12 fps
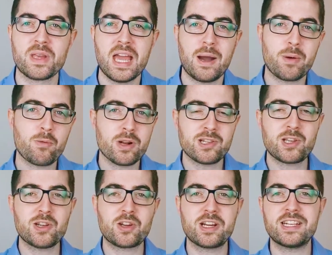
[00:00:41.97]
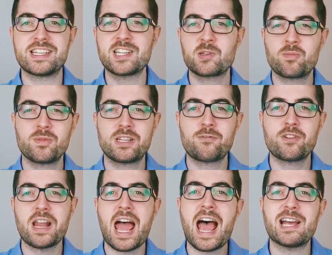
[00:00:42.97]
And we wanted to look at different
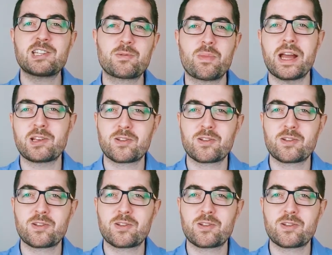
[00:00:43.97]
aspects